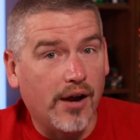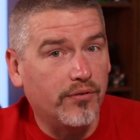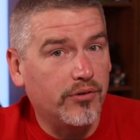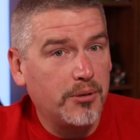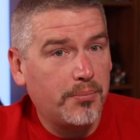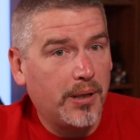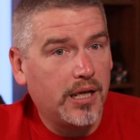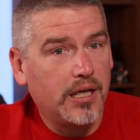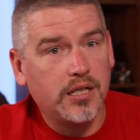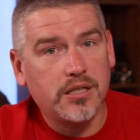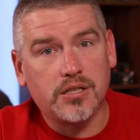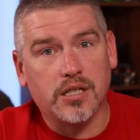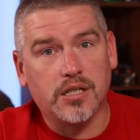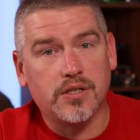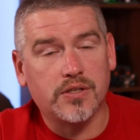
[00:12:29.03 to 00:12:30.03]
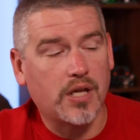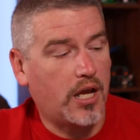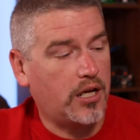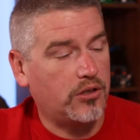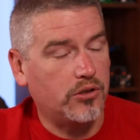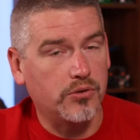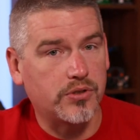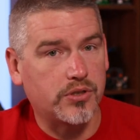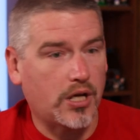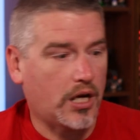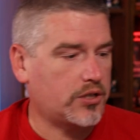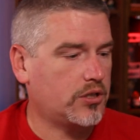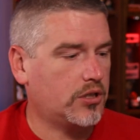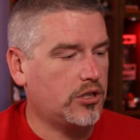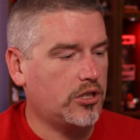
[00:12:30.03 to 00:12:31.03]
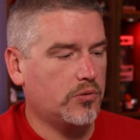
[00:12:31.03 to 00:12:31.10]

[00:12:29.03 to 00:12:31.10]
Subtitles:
Every page is a new section.